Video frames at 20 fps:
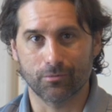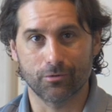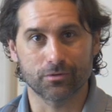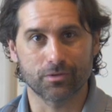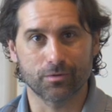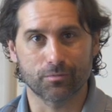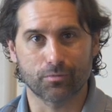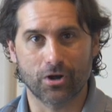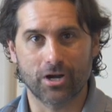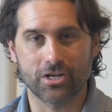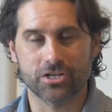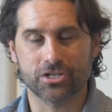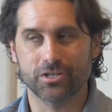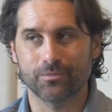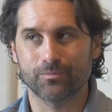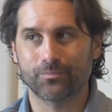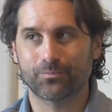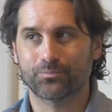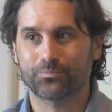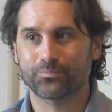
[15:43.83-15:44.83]
about
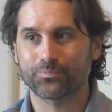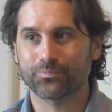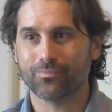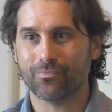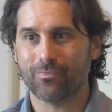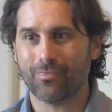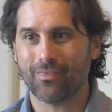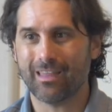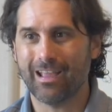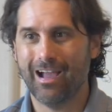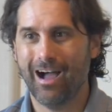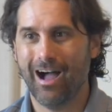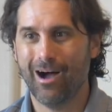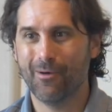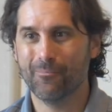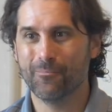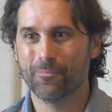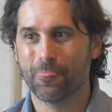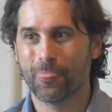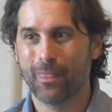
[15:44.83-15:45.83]
depression.
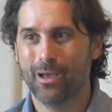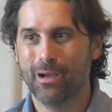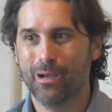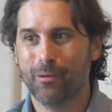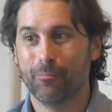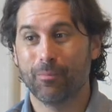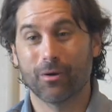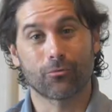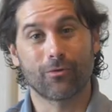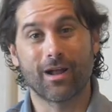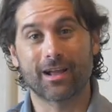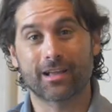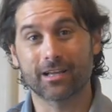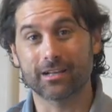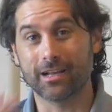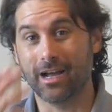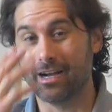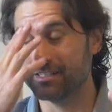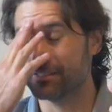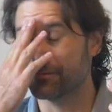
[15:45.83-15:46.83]
But
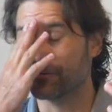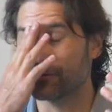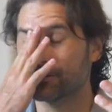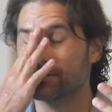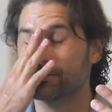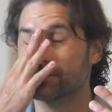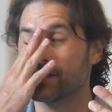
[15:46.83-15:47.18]
recognize, first